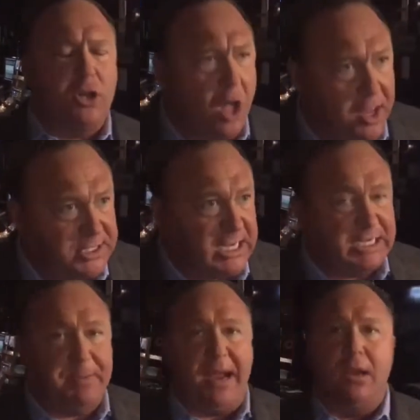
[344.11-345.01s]
Call C
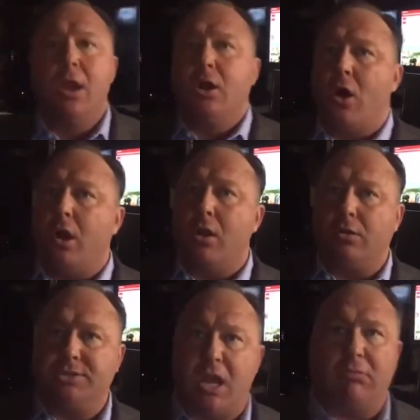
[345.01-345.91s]
SPAN, call
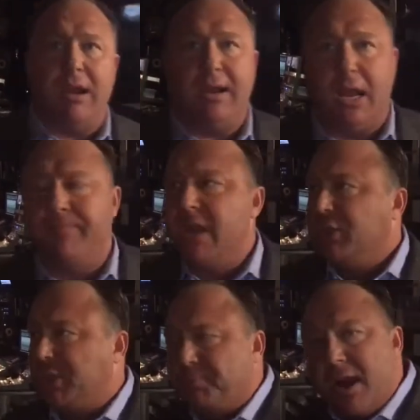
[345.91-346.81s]
local talk radio,
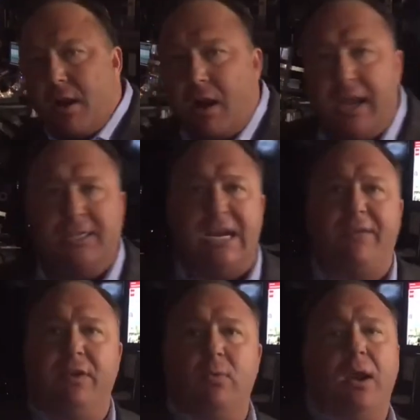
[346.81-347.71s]
spread our links
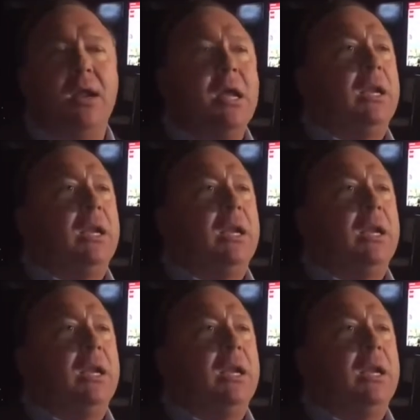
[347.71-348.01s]
everywhere.